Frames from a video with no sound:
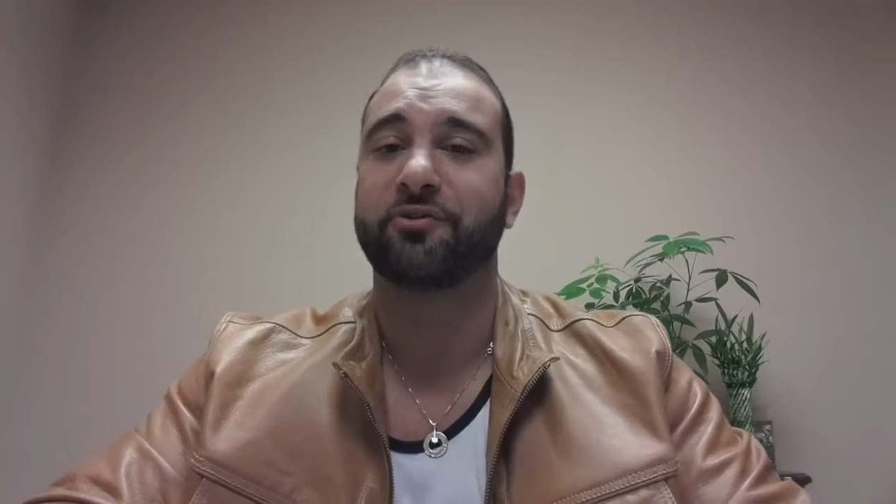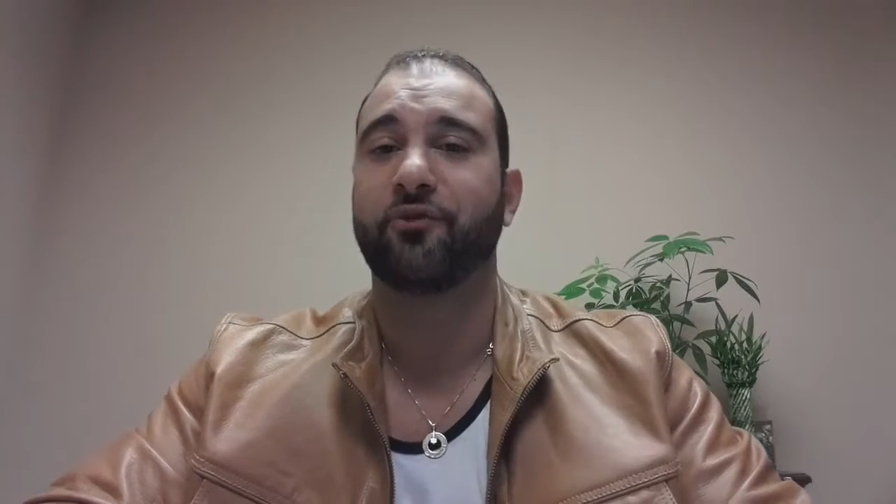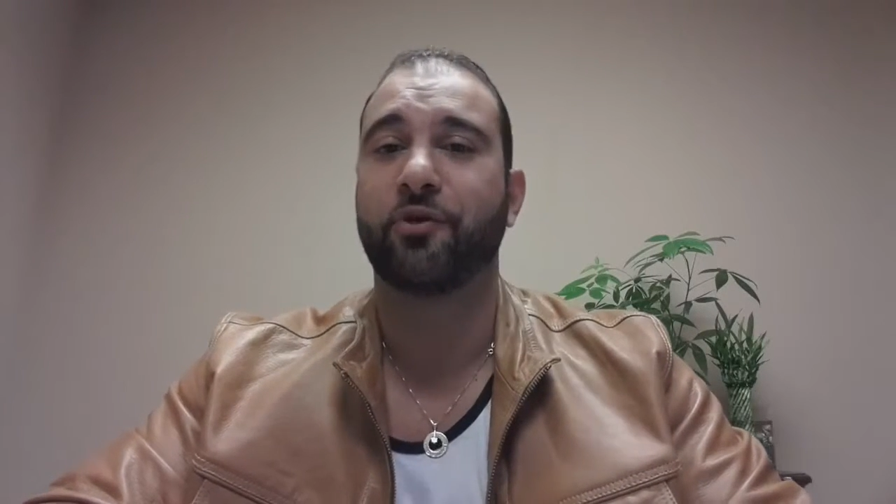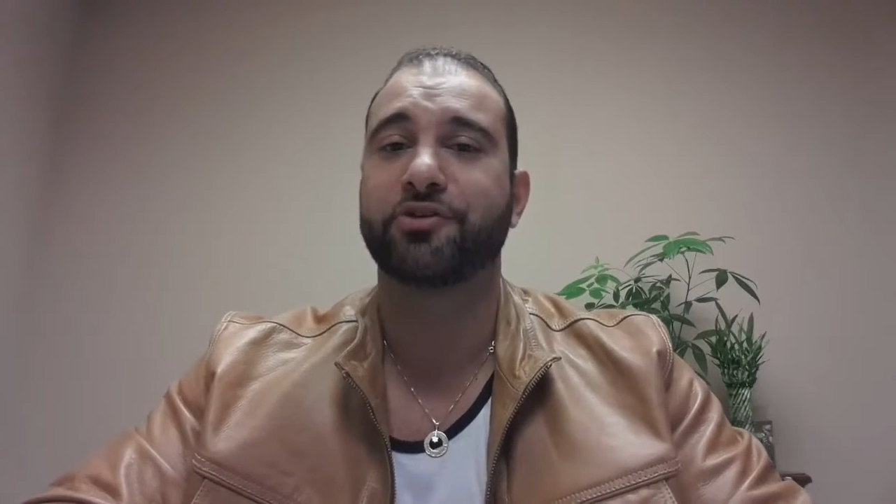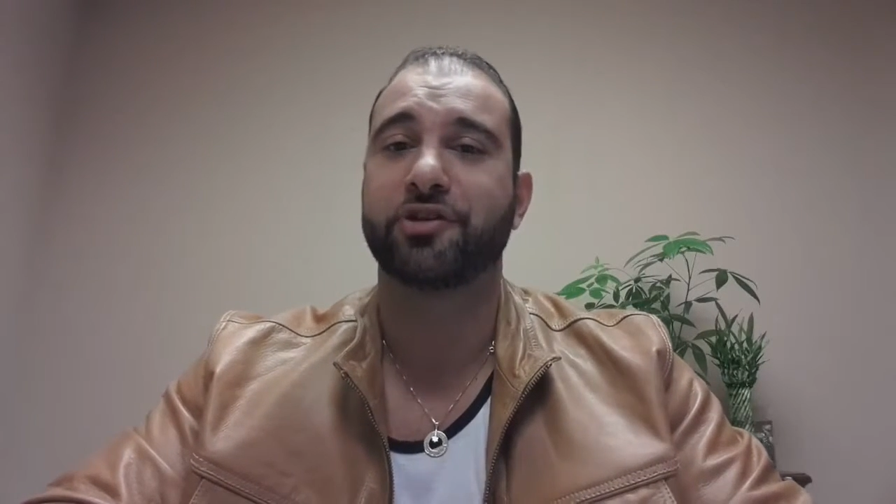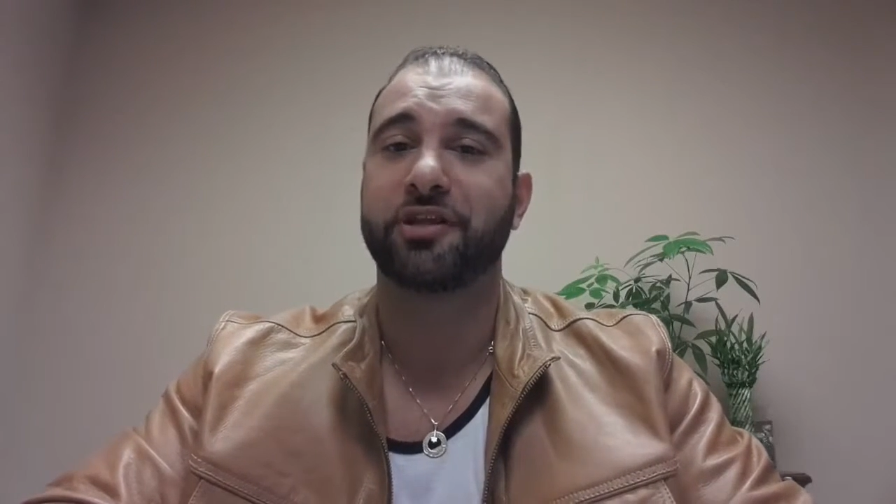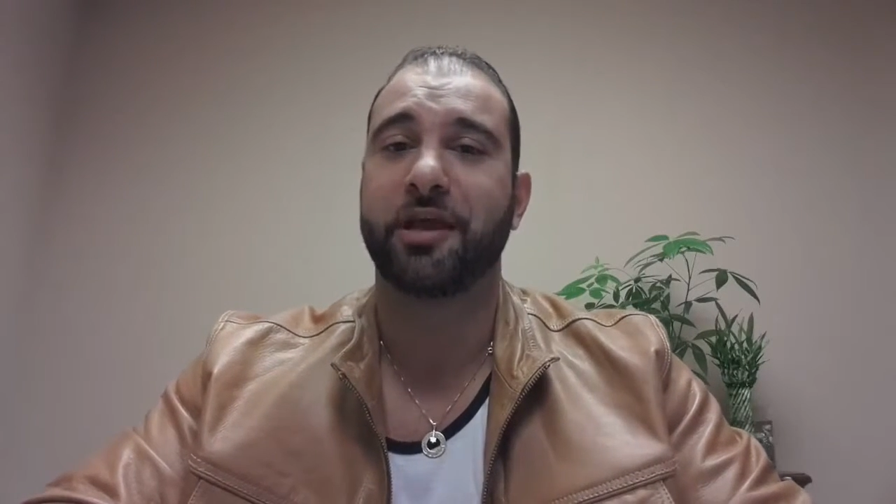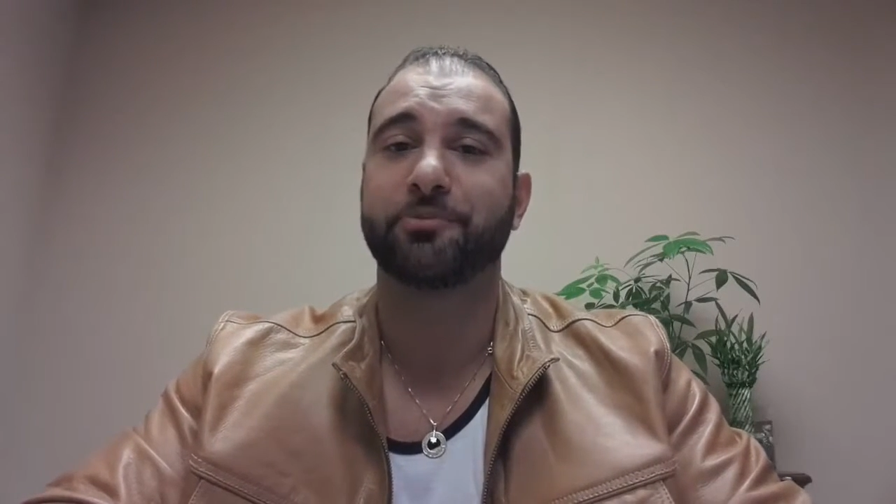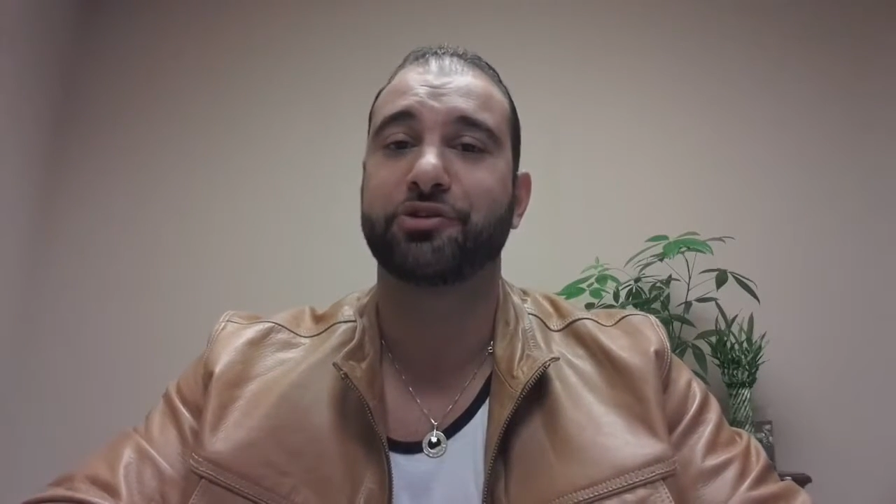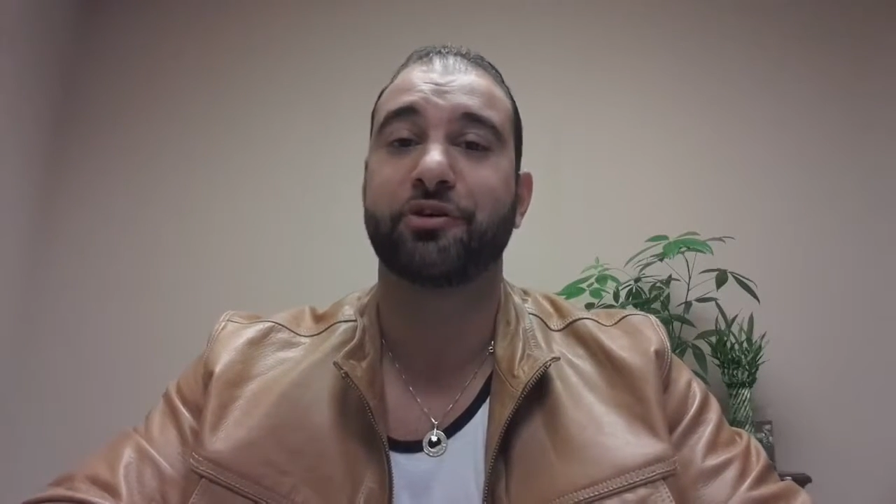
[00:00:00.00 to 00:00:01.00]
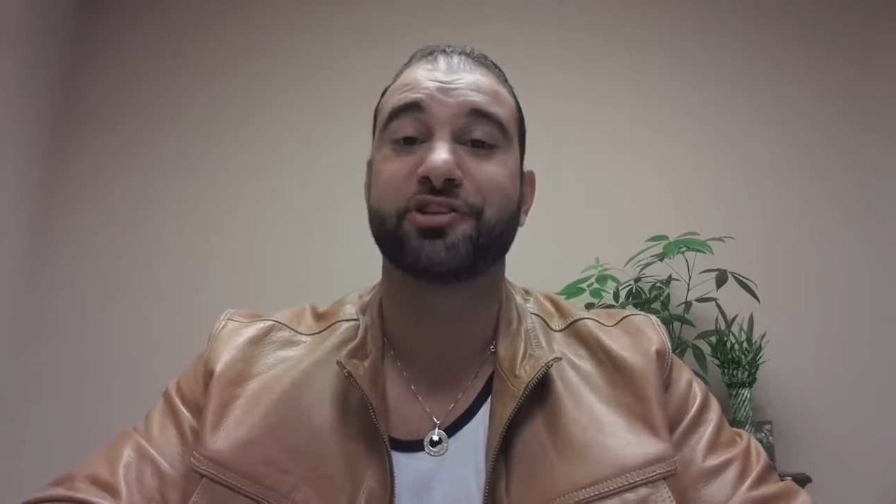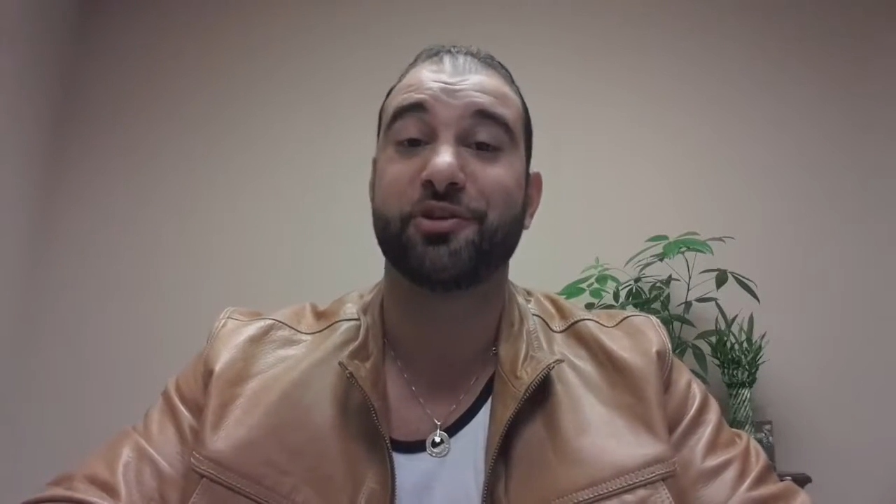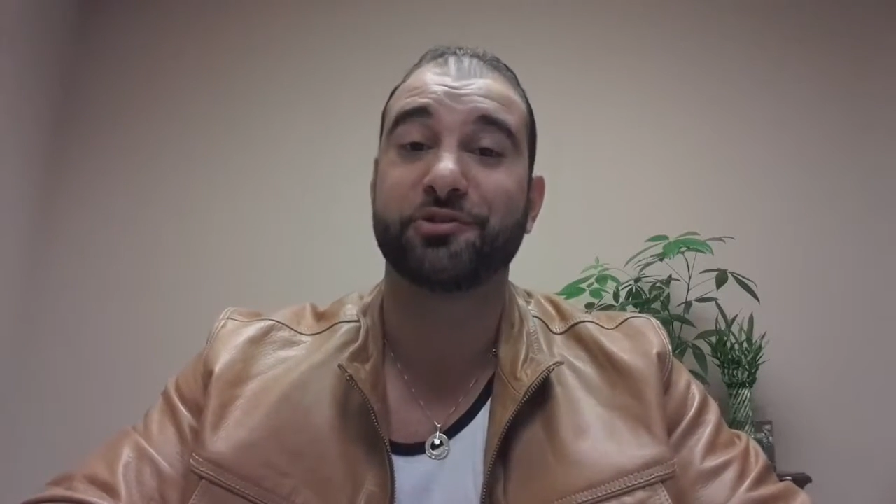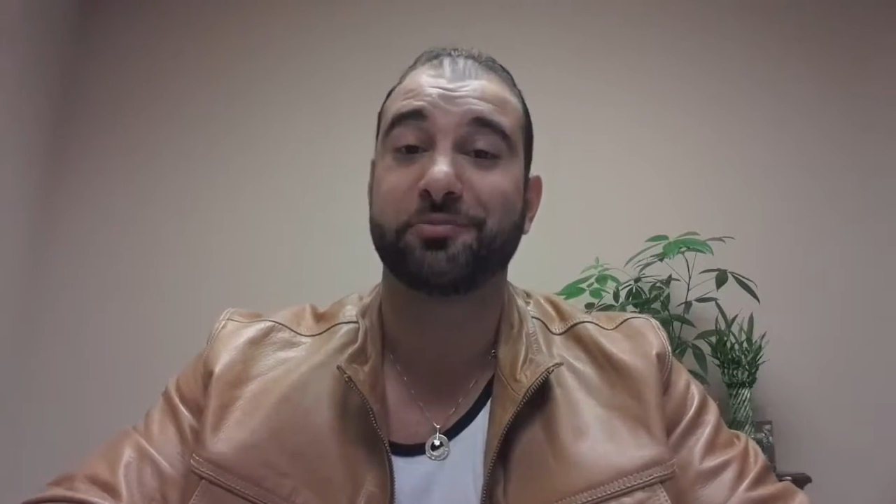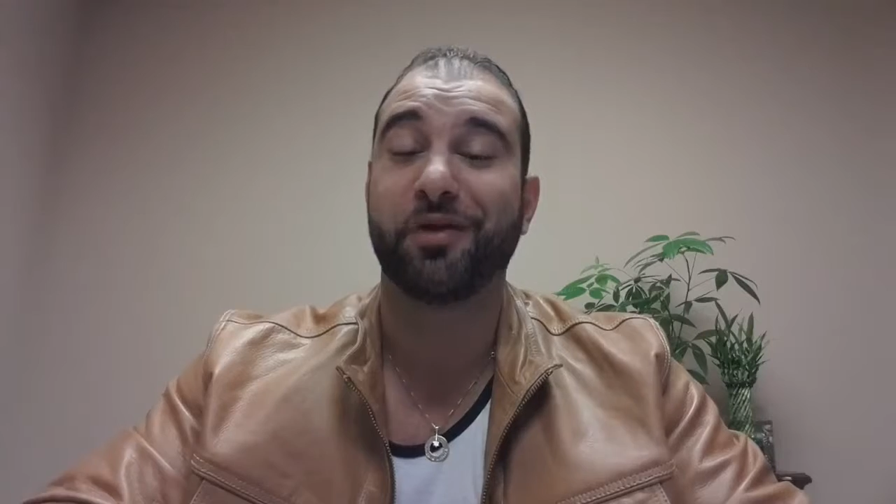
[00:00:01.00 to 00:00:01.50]
Unfortunately, I'm sure it's
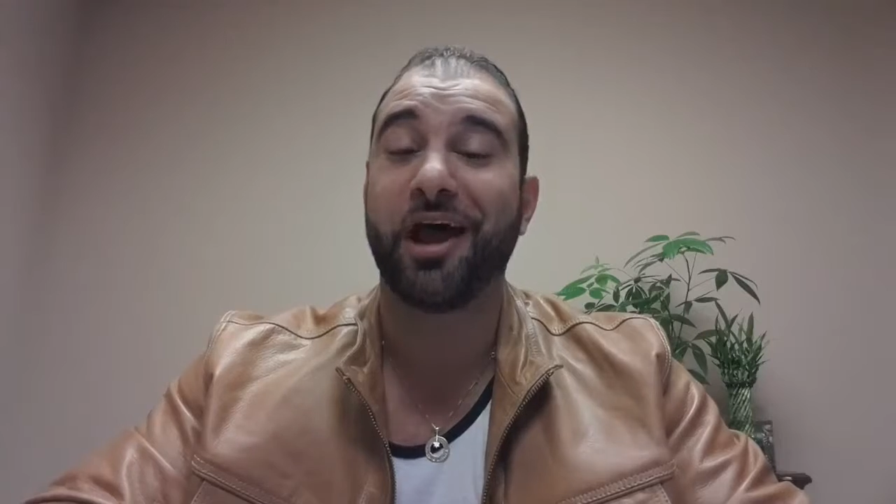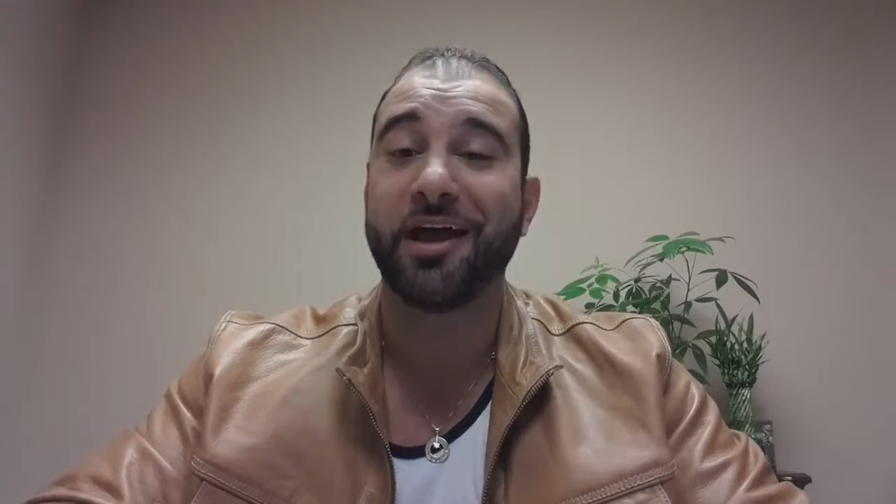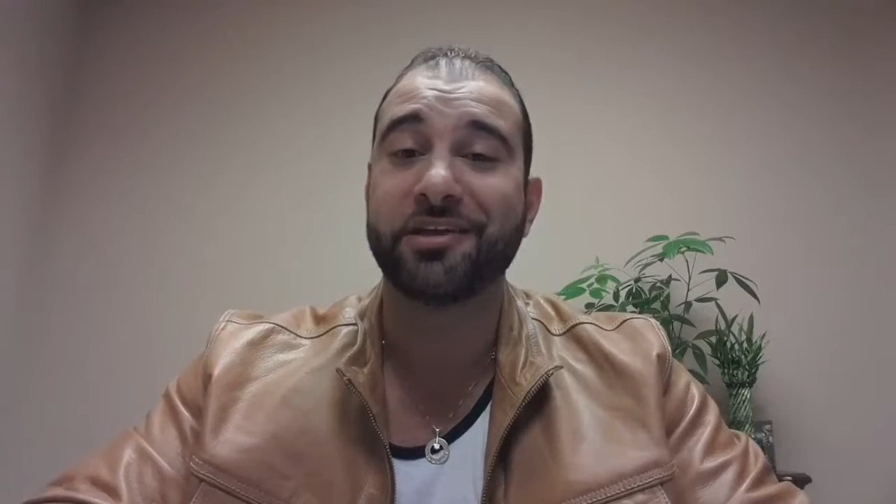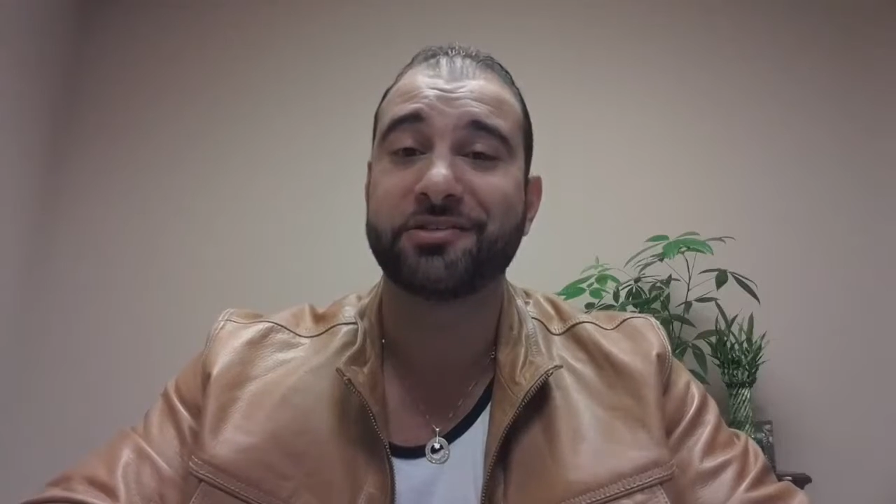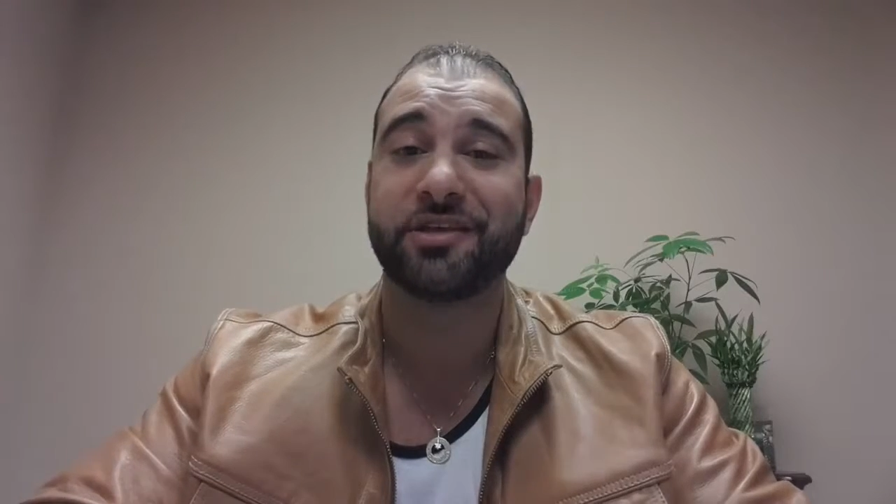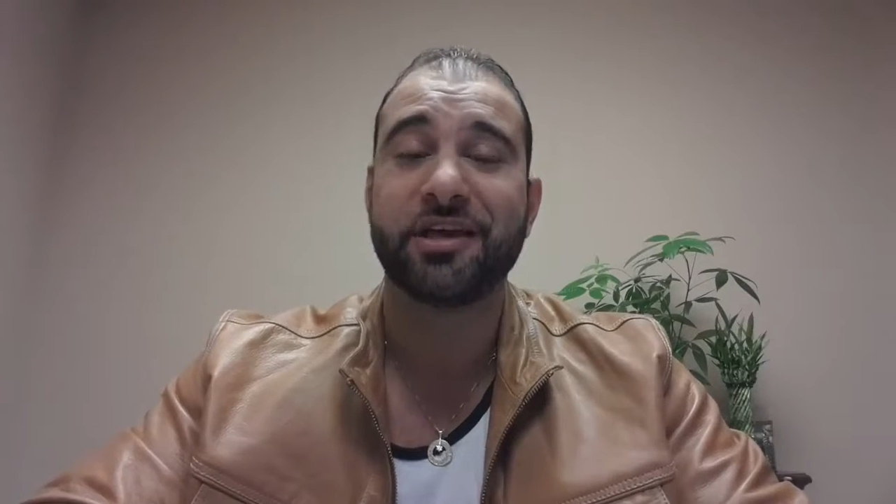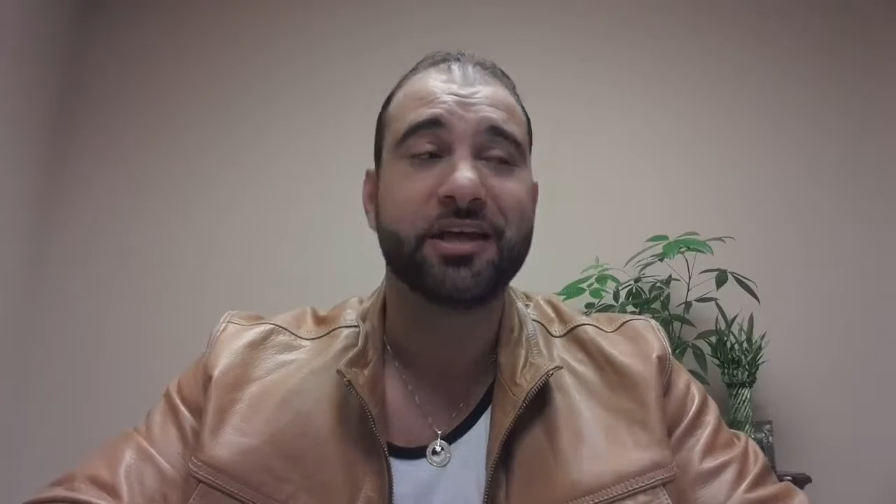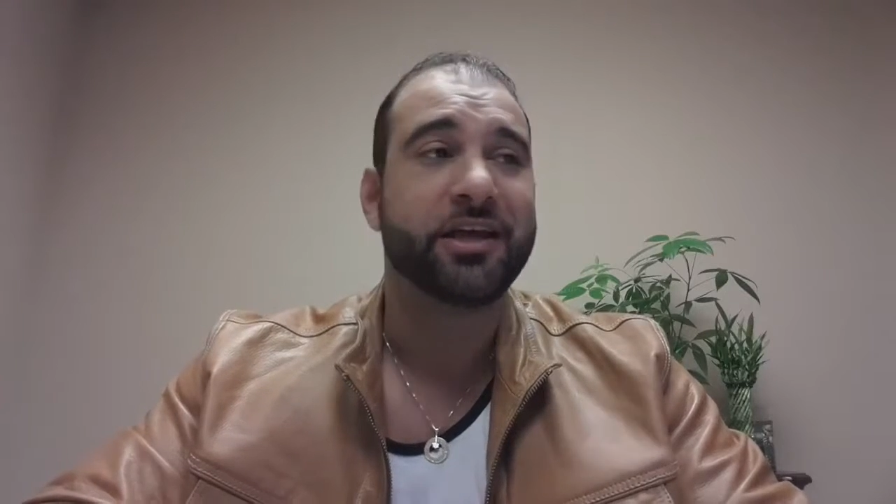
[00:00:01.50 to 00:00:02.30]
no surprise